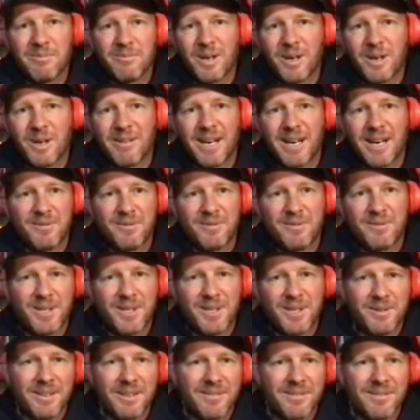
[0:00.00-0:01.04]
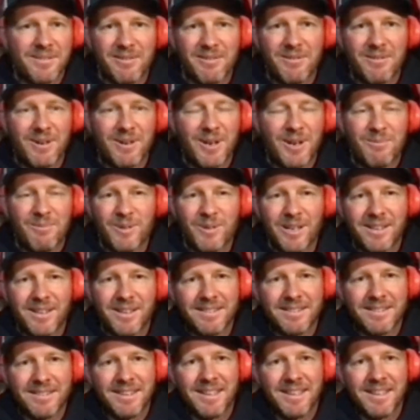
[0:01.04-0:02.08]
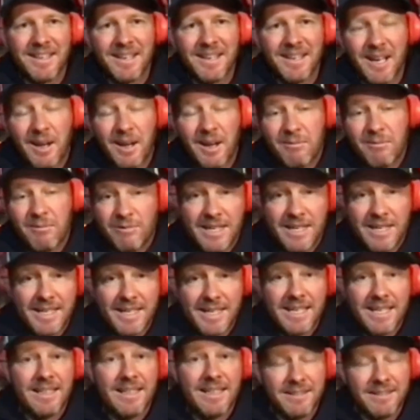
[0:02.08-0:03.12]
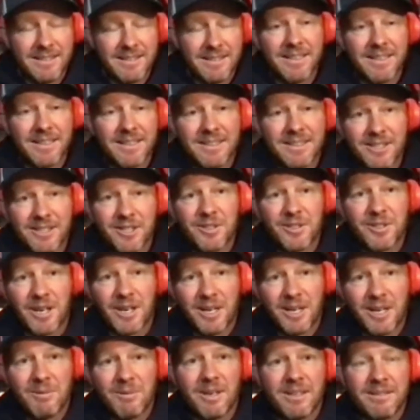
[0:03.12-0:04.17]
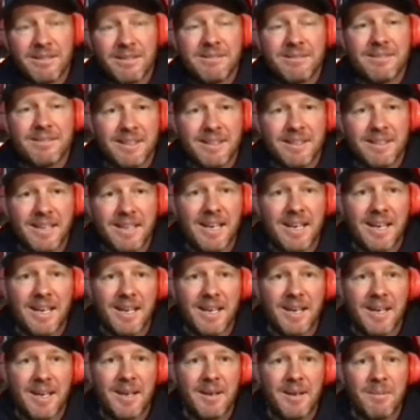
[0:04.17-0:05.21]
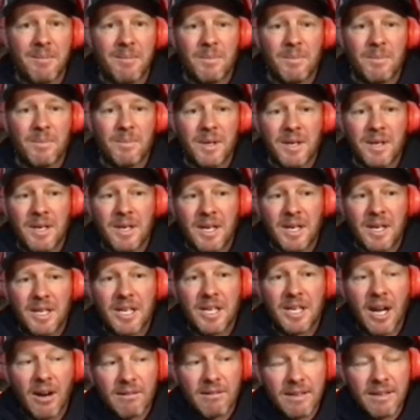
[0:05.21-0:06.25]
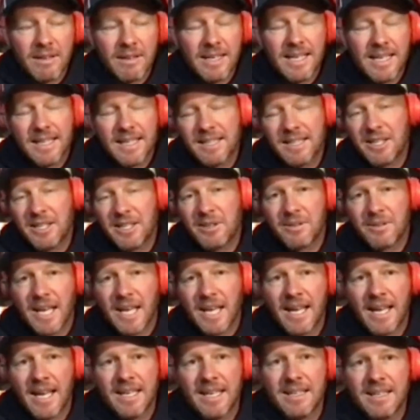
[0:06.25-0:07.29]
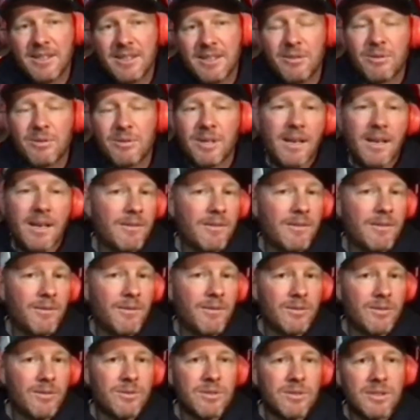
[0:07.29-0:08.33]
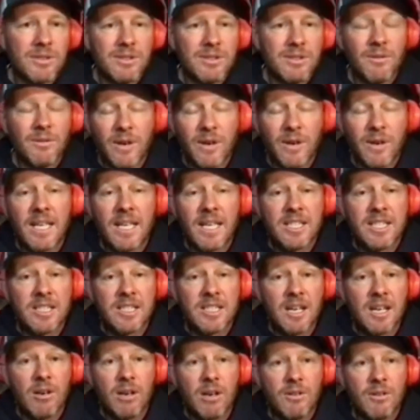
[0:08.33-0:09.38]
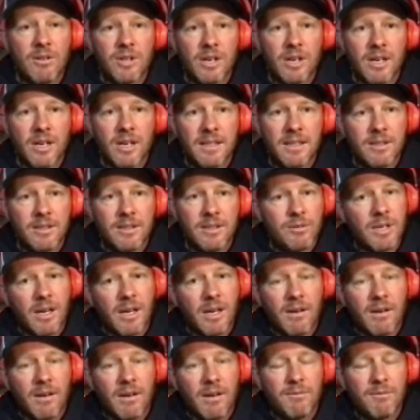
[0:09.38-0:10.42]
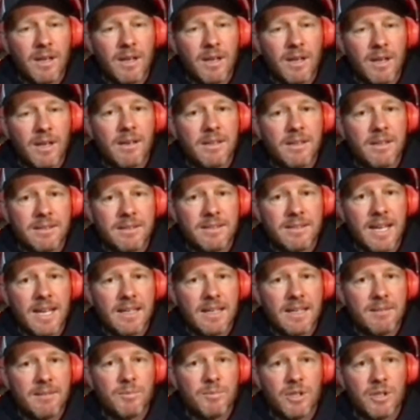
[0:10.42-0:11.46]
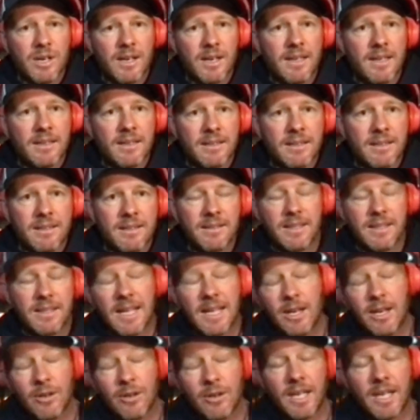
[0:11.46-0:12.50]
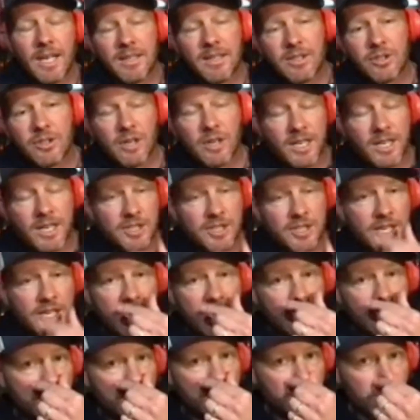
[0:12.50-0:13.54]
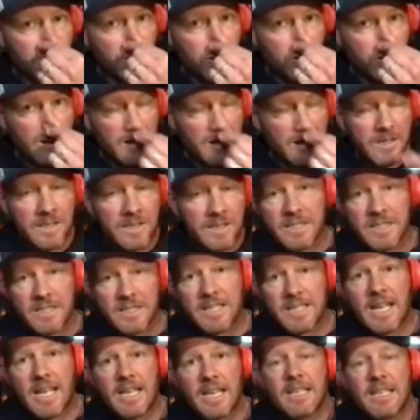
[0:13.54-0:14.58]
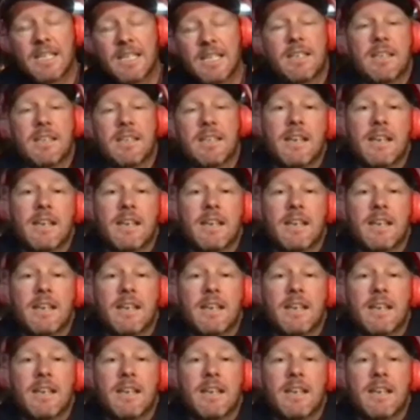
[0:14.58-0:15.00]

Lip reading: one around a field. I've never flown one. I'm really keen to try one. Okay. Currently in the UK, you can only fly solo trike. You can't fly tandem trike. They're looking to try and change the rule to take